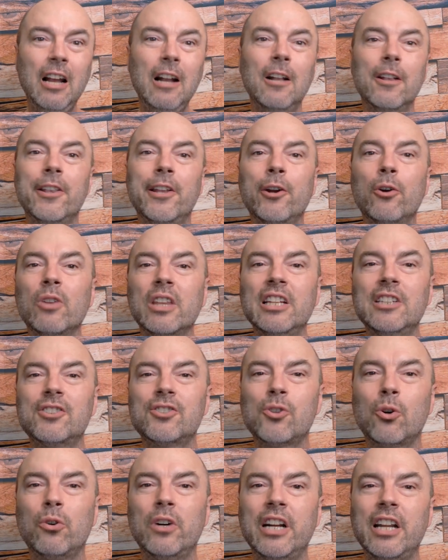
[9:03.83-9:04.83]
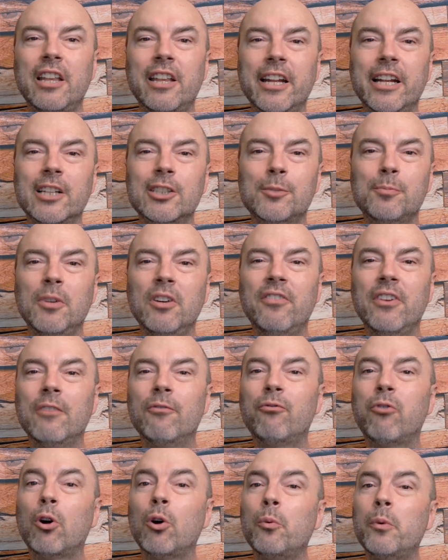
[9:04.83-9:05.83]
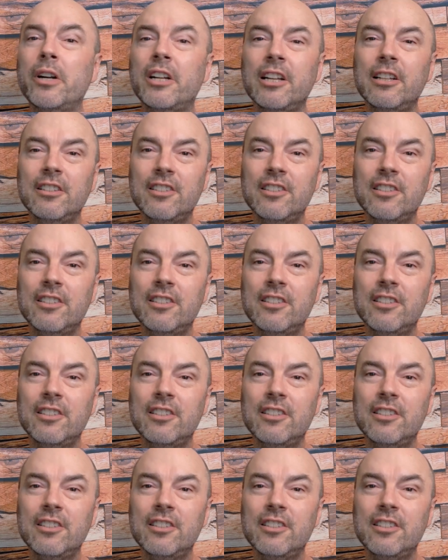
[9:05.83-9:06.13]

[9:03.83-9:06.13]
The only story things moving forward into